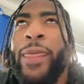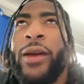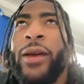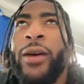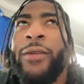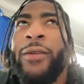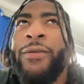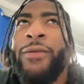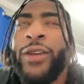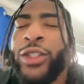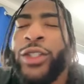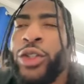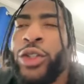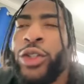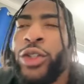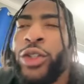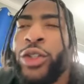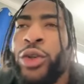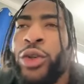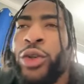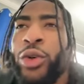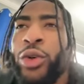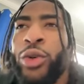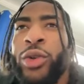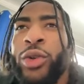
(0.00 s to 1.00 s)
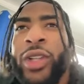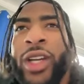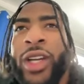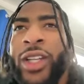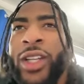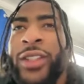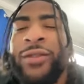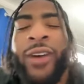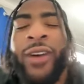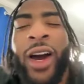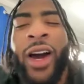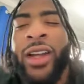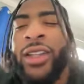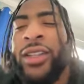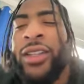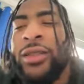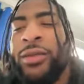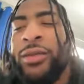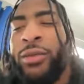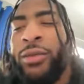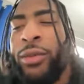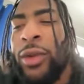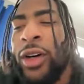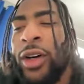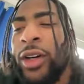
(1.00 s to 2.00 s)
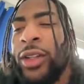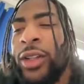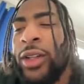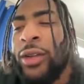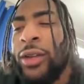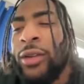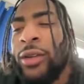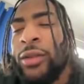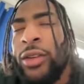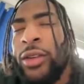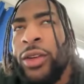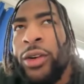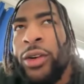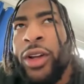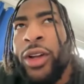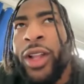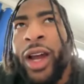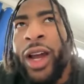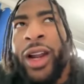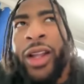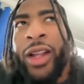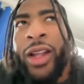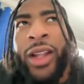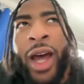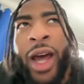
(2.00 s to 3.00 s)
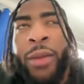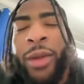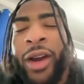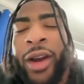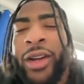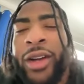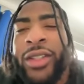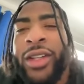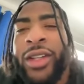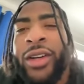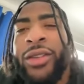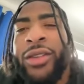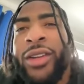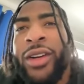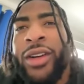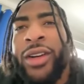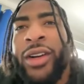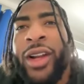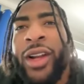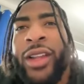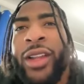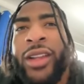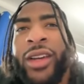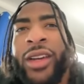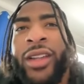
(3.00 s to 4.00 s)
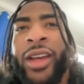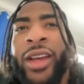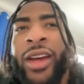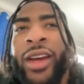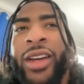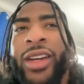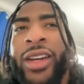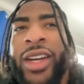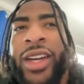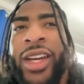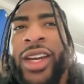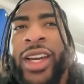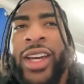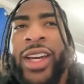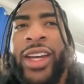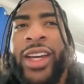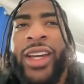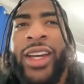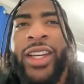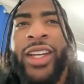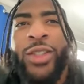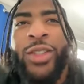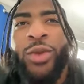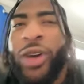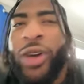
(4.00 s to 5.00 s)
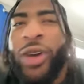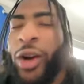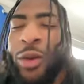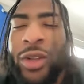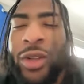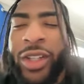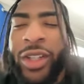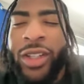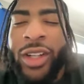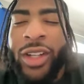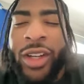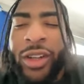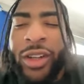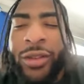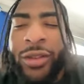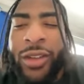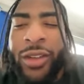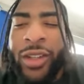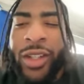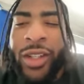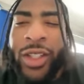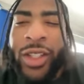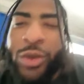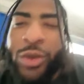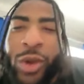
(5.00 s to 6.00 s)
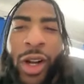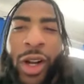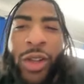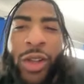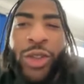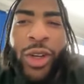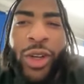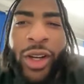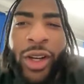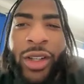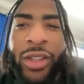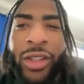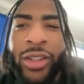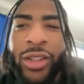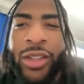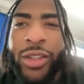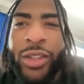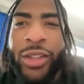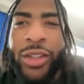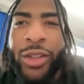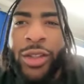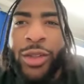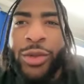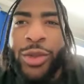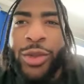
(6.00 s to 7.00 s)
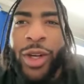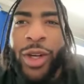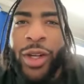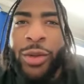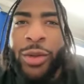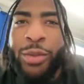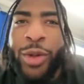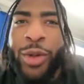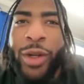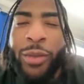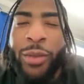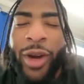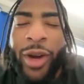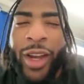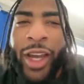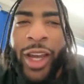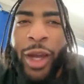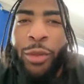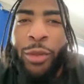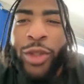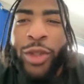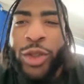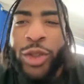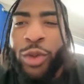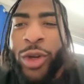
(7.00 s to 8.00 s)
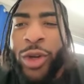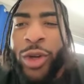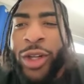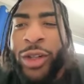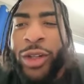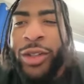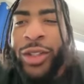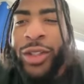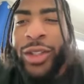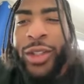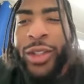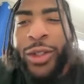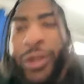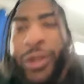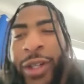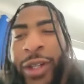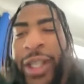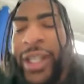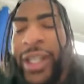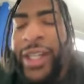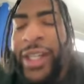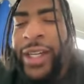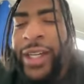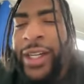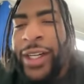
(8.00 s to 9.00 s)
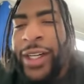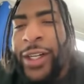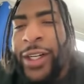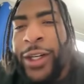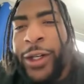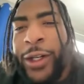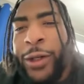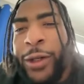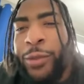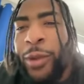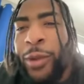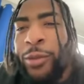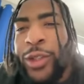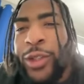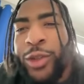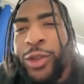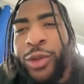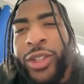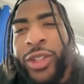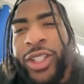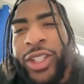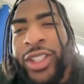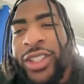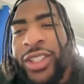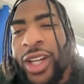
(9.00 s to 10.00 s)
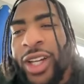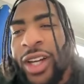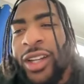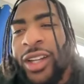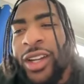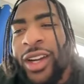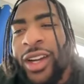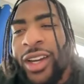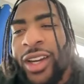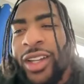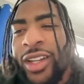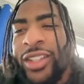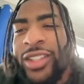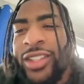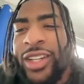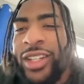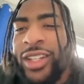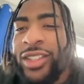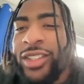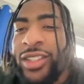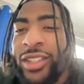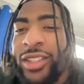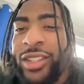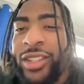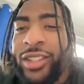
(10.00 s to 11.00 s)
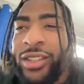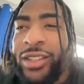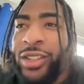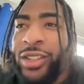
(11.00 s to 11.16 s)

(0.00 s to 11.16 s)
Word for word: uh, physical and he's violent uh, than you know a lot of linebackers out there. And I think that is what I really love, and that's what I'll try to you know try to put in my game as well. So um, I'm just really excited. I get a chance to